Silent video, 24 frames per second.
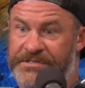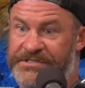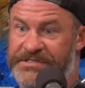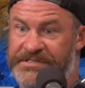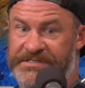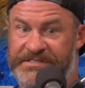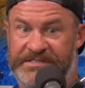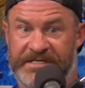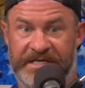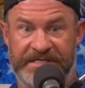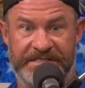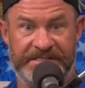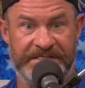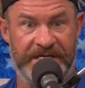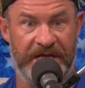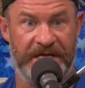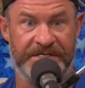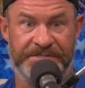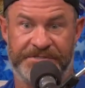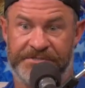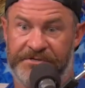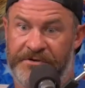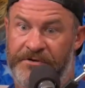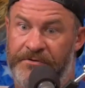which yeah. is
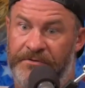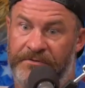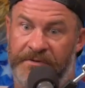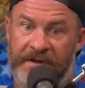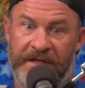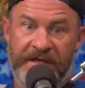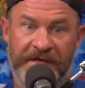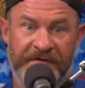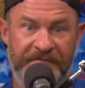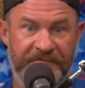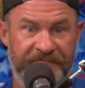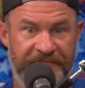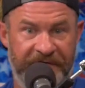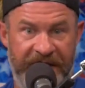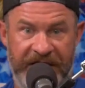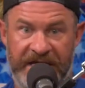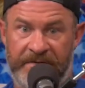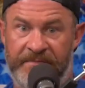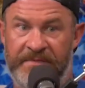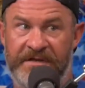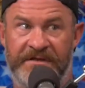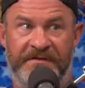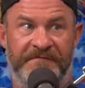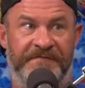testosterone,
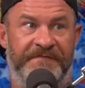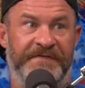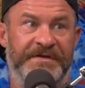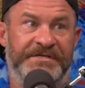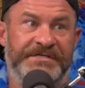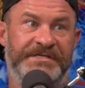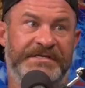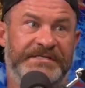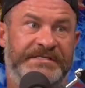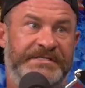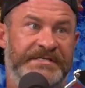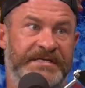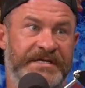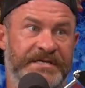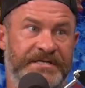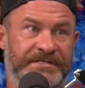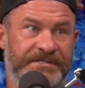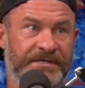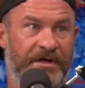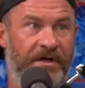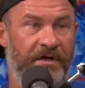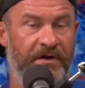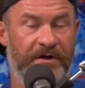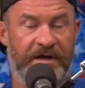vitamin
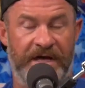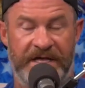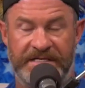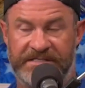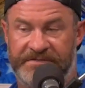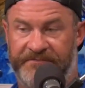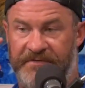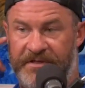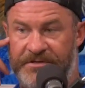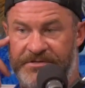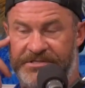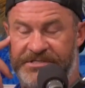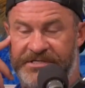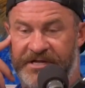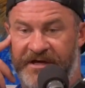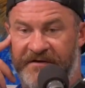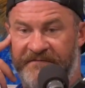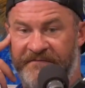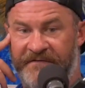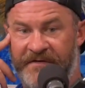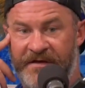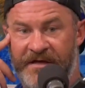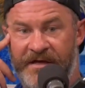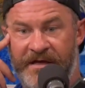deficiencies, all kinds of other
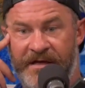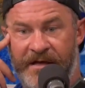stuff.